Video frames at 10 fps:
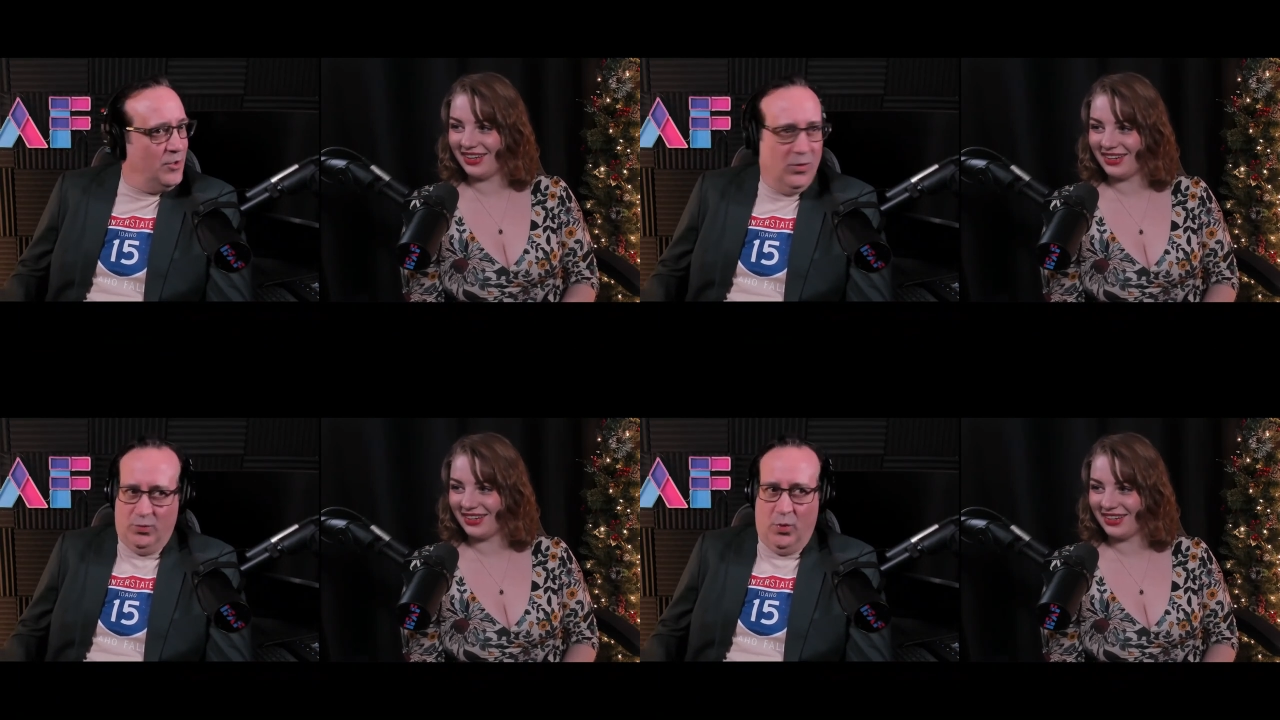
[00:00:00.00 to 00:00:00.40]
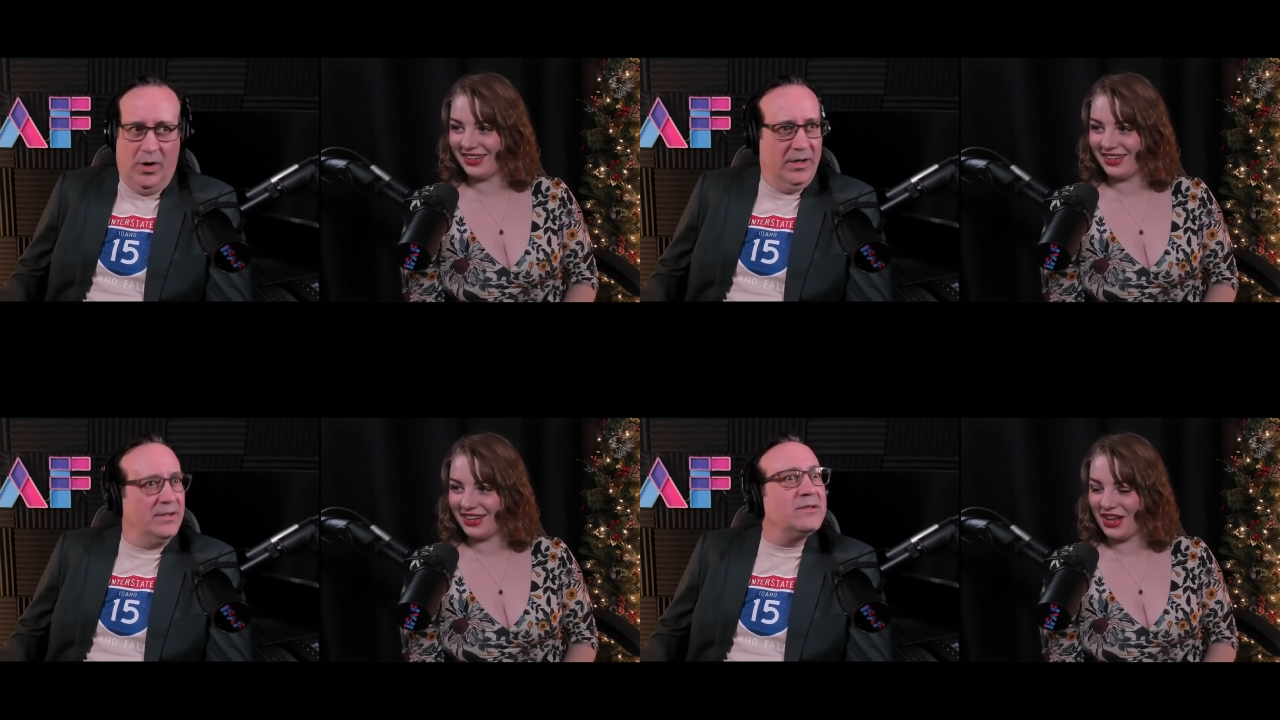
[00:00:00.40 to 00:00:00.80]
Speaker 1: don't
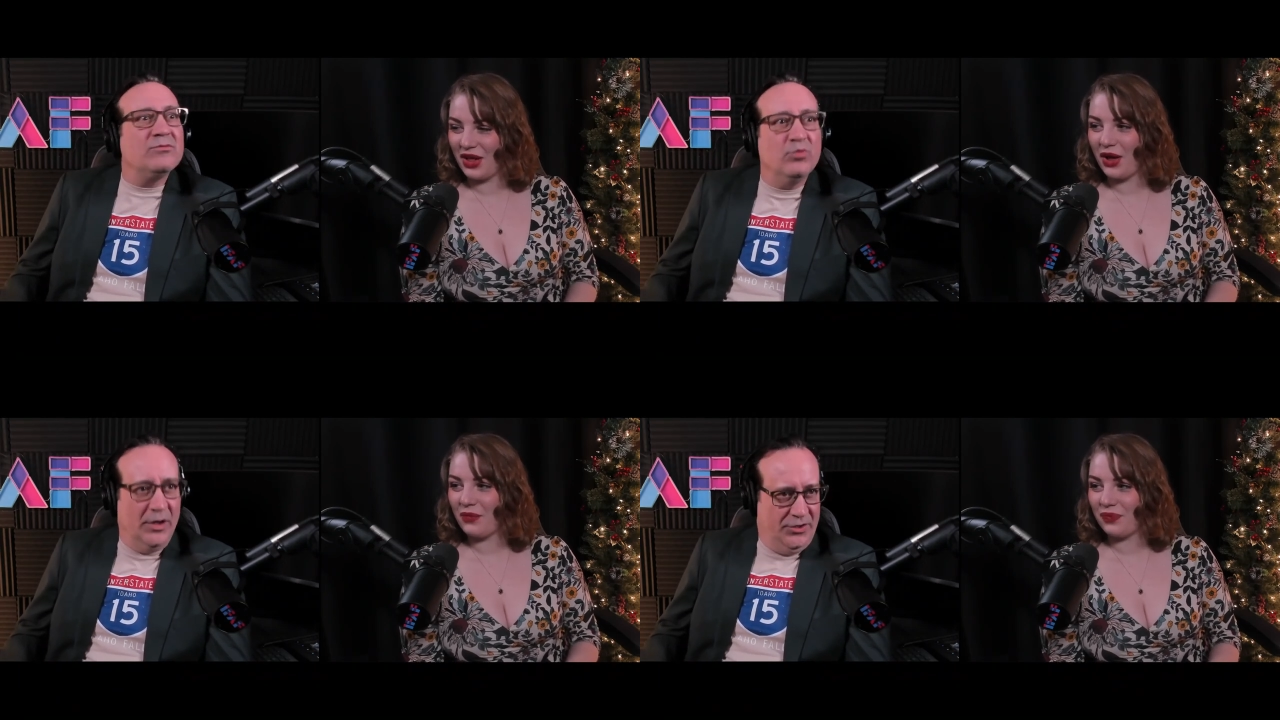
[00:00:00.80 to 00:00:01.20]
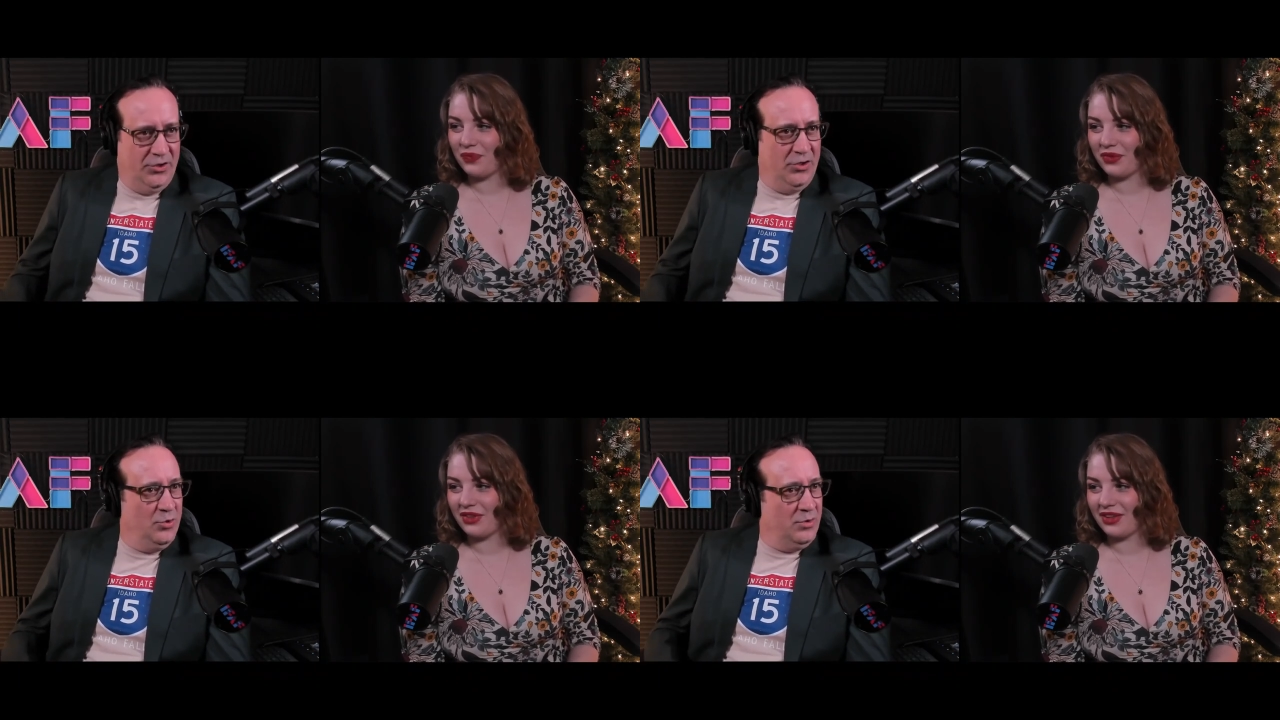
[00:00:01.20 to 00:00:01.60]
want what do
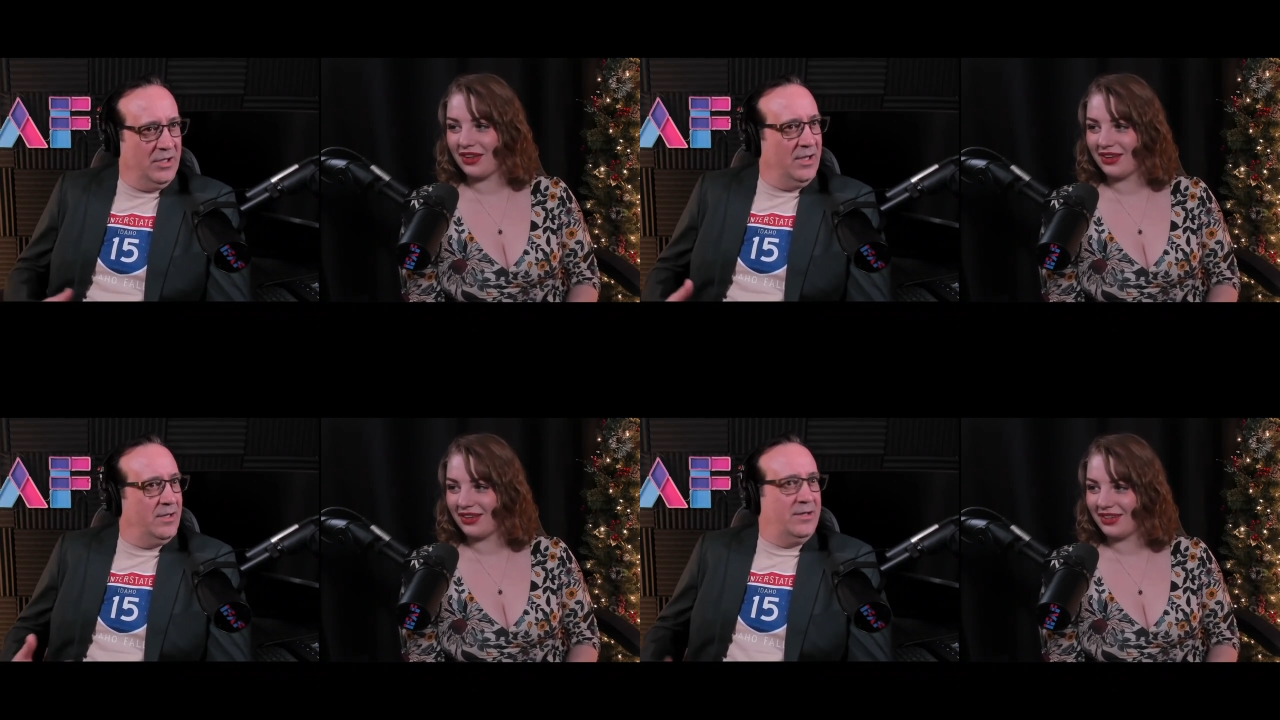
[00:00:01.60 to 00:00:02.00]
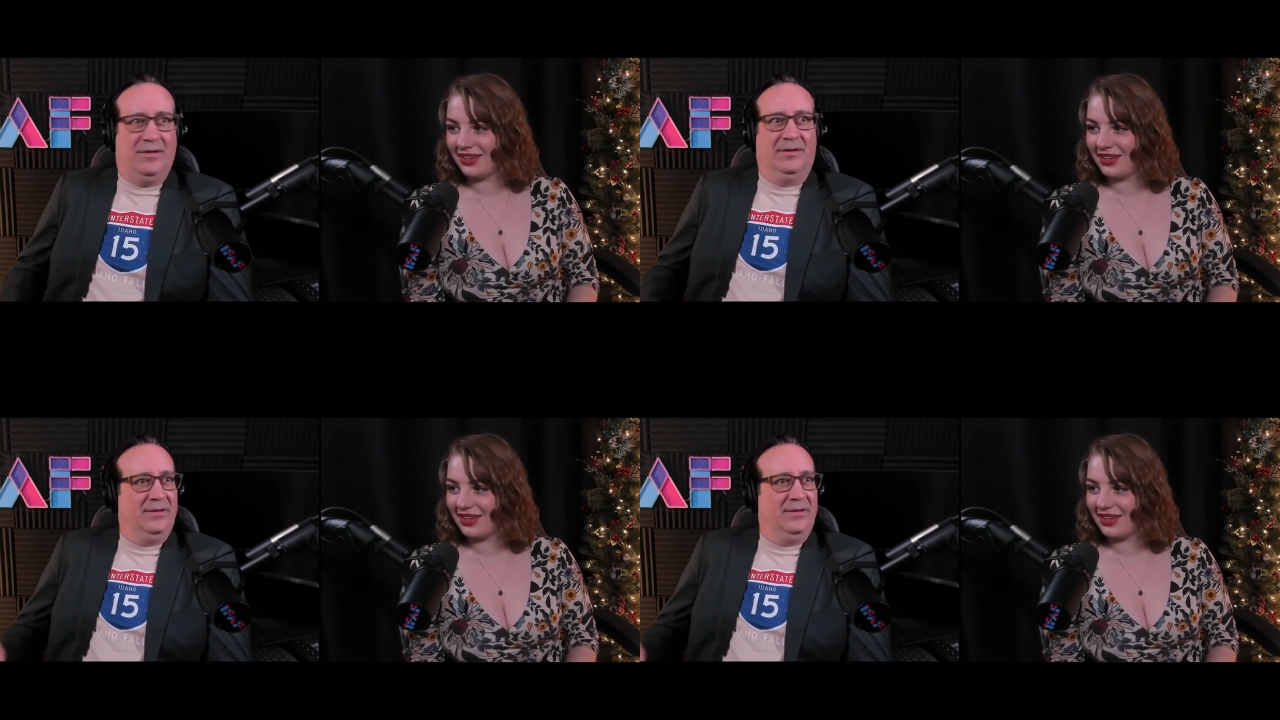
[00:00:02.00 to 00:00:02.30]
you think